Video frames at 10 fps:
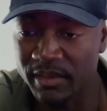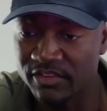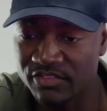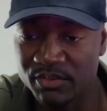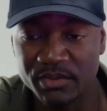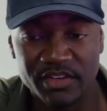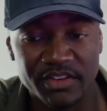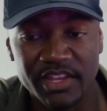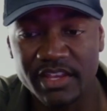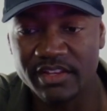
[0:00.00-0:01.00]
make sure that we go
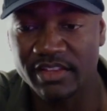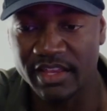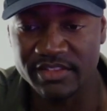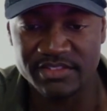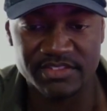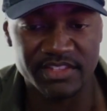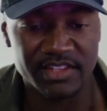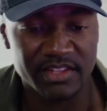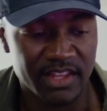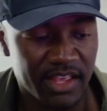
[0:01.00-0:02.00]
ahead and, like,
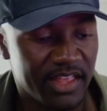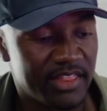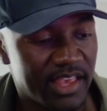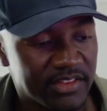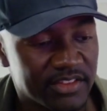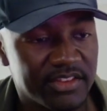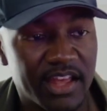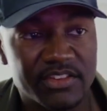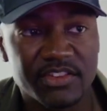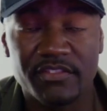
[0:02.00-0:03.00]
send that to the
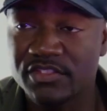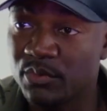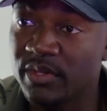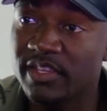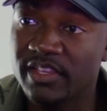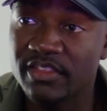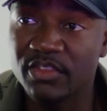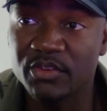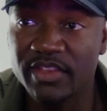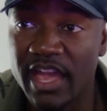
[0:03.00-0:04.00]
doctor's office so we can get
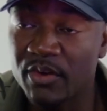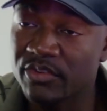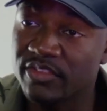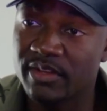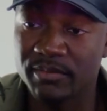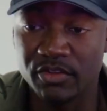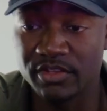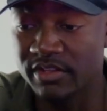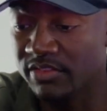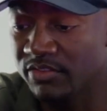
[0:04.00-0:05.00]
those hours, let them know,
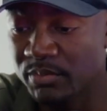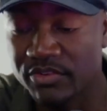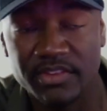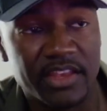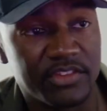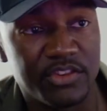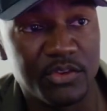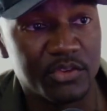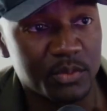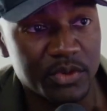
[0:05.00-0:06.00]
look, this person has a
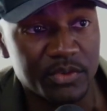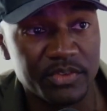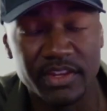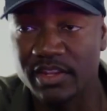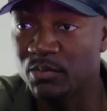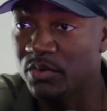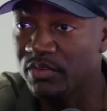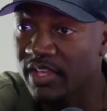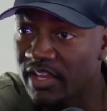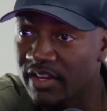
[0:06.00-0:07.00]
huge wound, they need
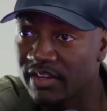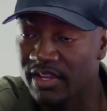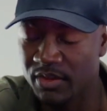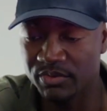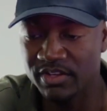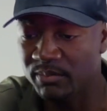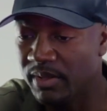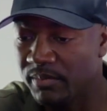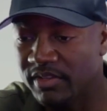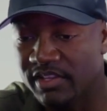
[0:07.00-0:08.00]
wound care. We need to be
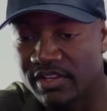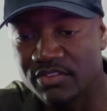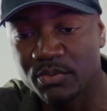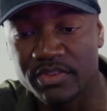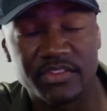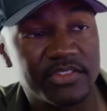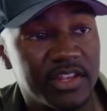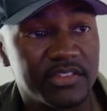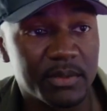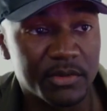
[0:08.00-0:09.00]
able to get it to where their
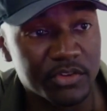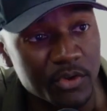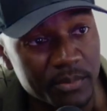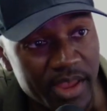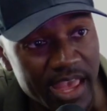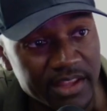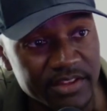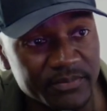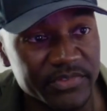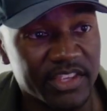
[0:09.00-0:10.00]
skin is able to grow back
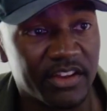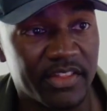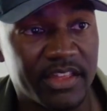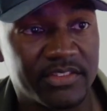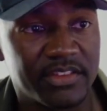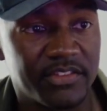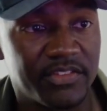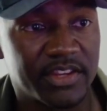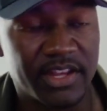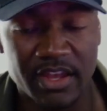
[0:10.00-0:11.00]
and get all that stuff
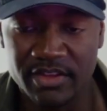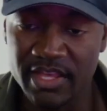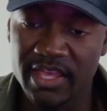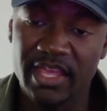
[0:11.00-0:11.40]
figured out.